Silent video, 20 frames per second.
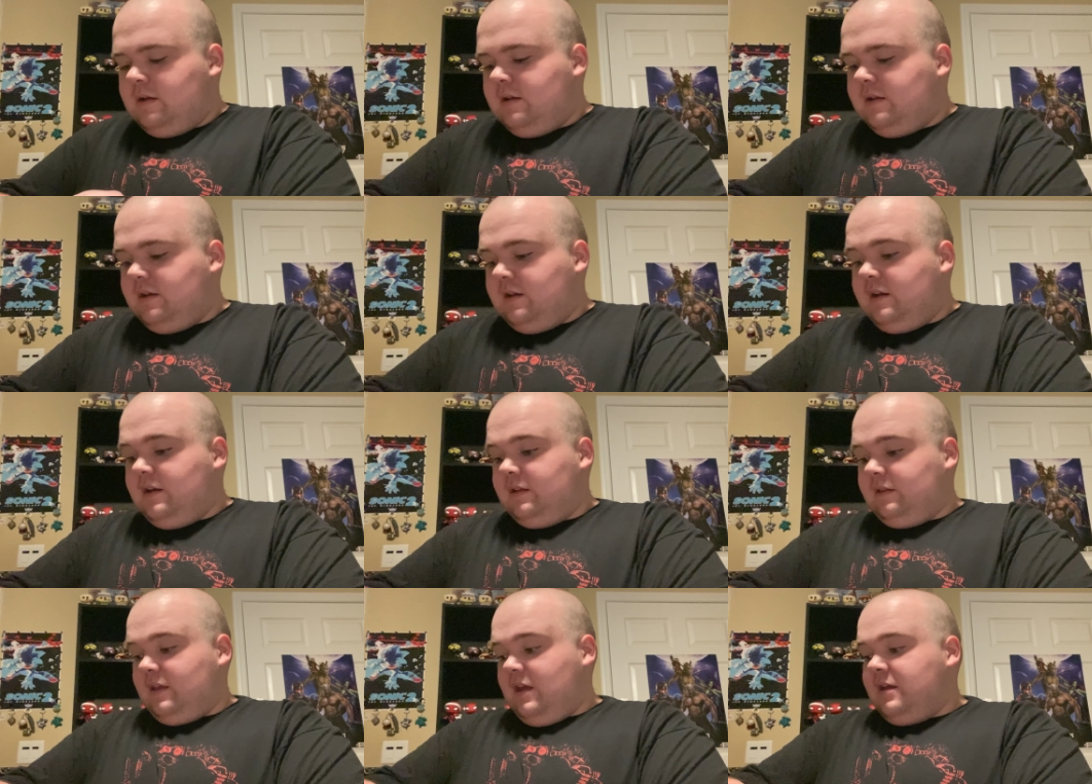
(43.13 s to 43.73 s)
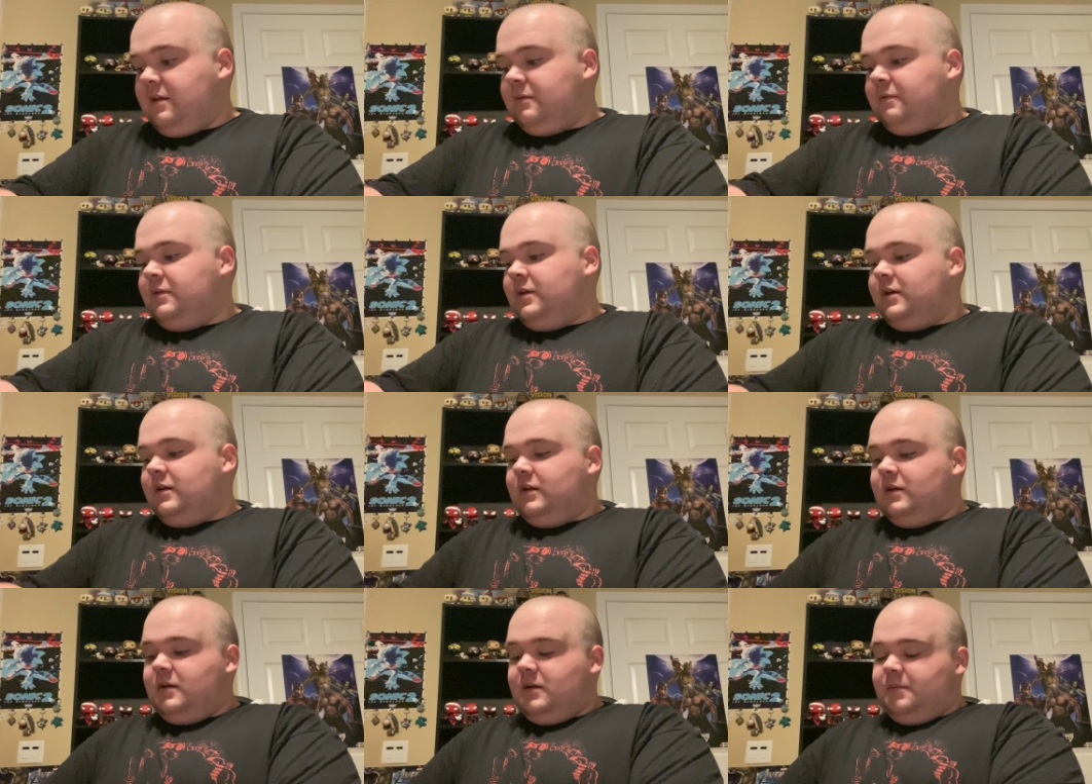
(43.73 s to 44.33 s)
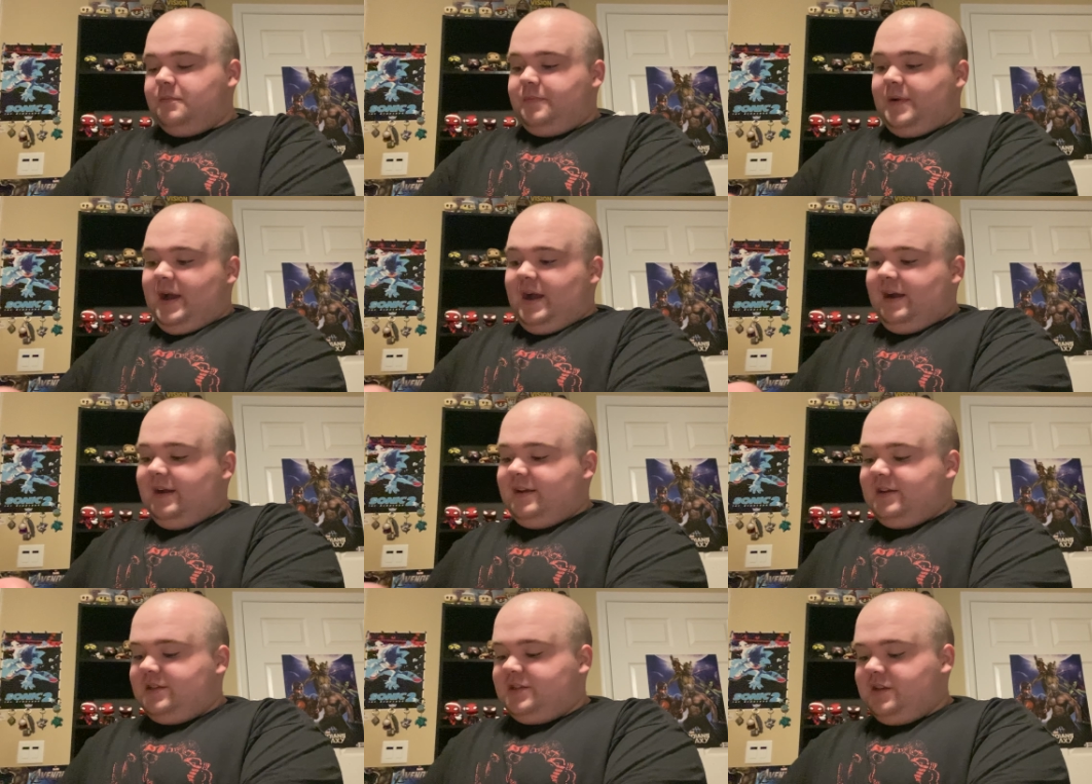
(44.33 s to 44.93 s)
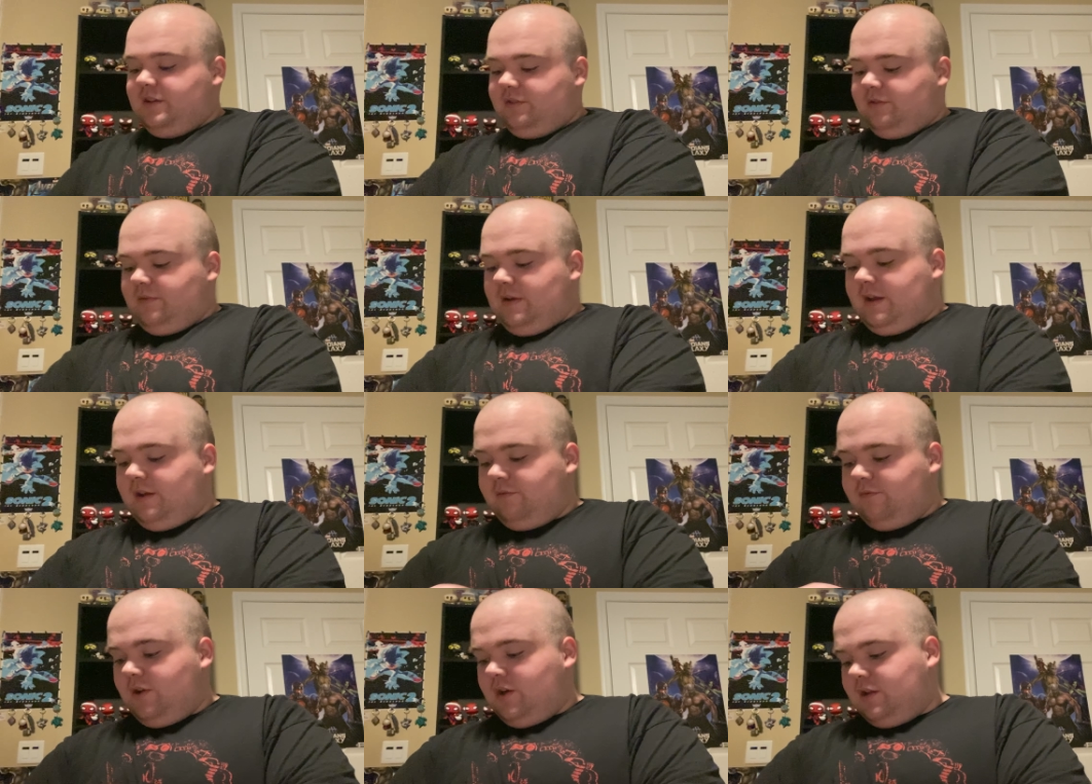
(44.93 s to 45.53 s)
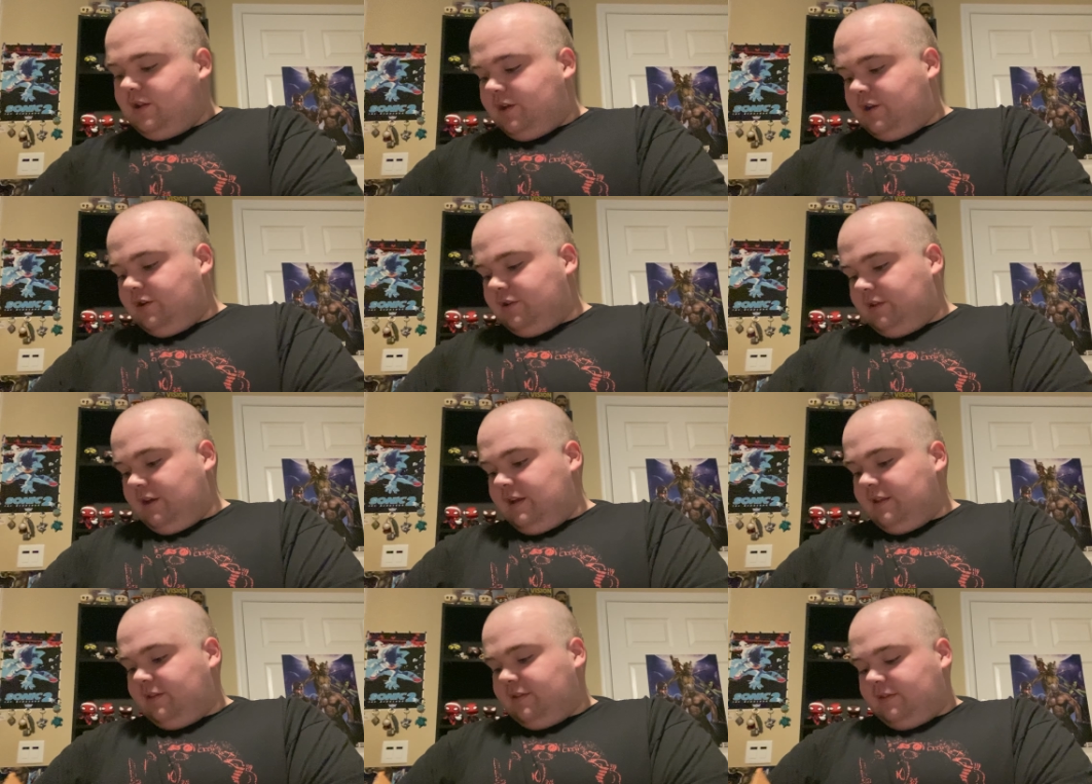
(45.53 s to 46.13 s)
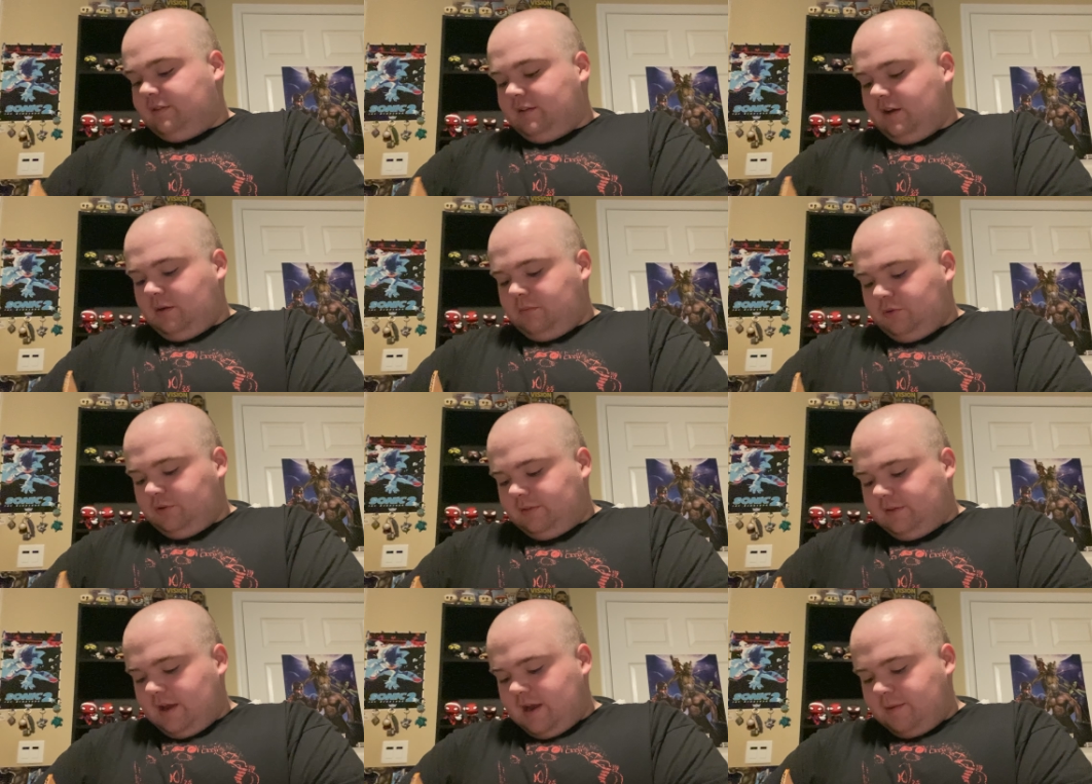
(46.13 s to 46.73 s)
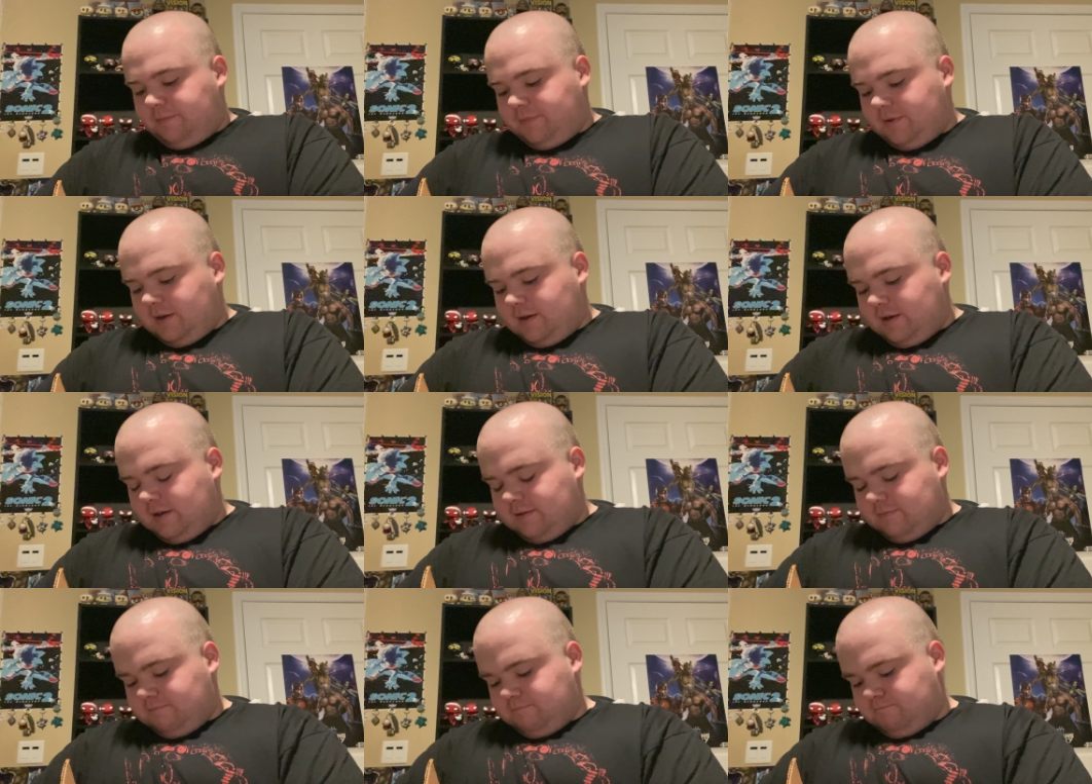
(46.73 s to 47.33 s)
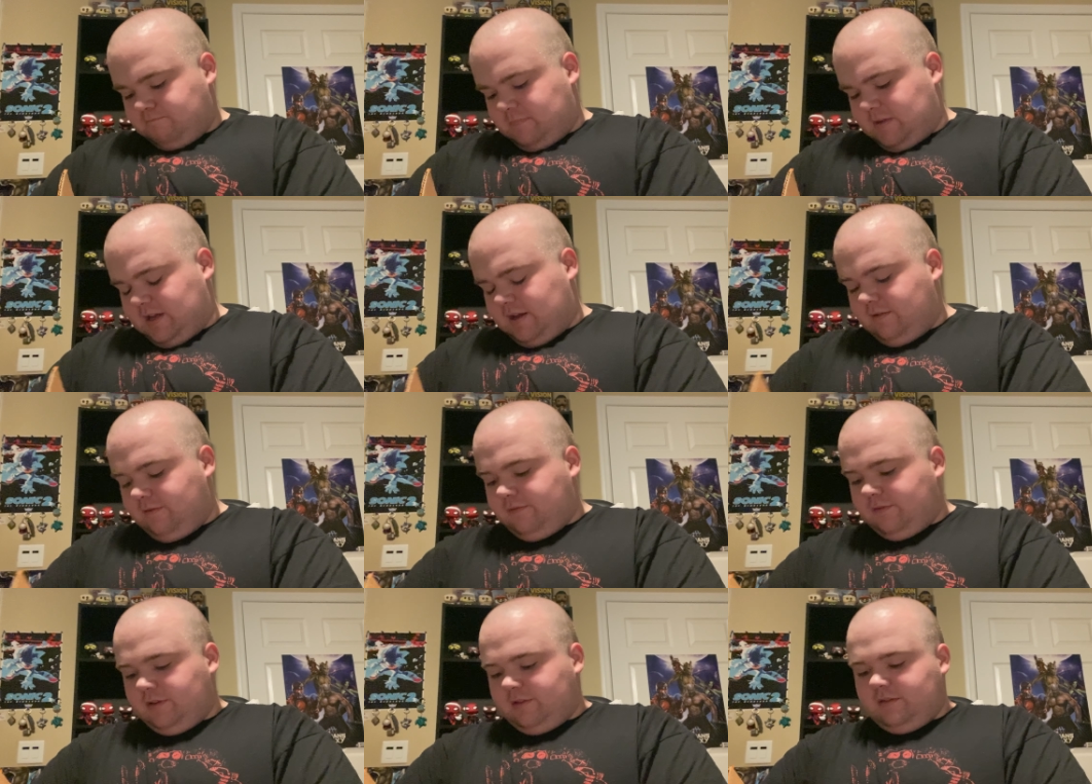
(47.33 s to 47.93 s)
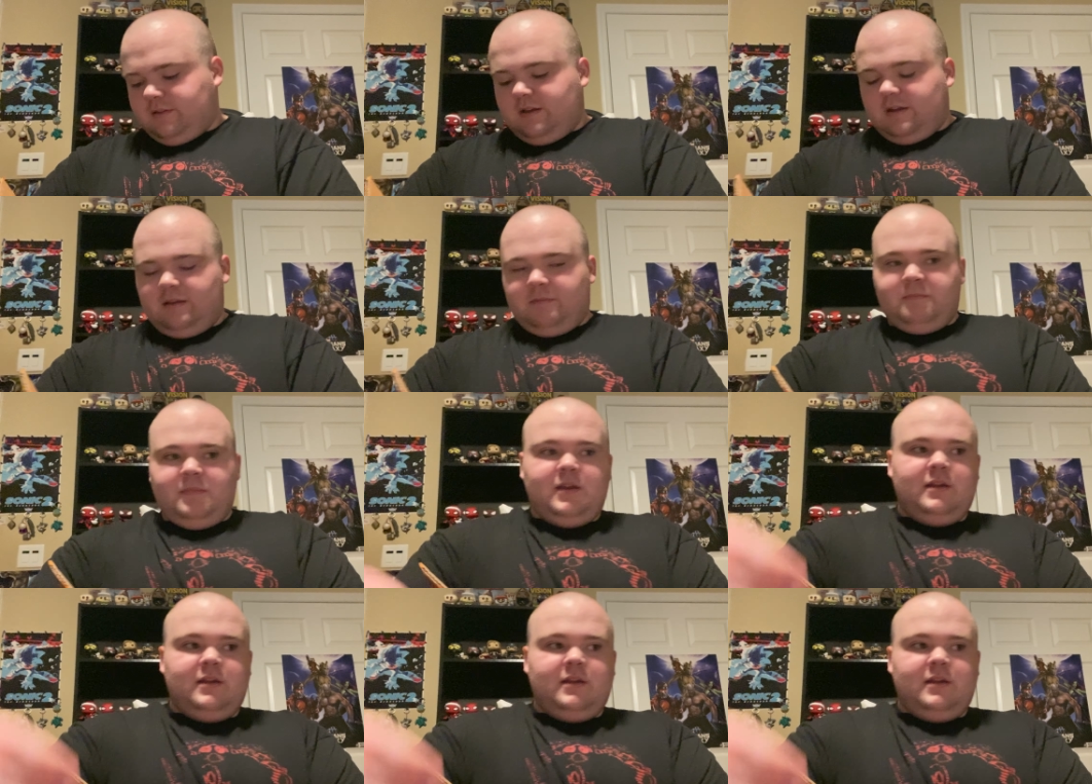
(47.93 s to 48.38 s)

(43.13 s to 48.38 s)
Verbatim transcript: Yeah, they packaged this thing really good. They double taped it and everything.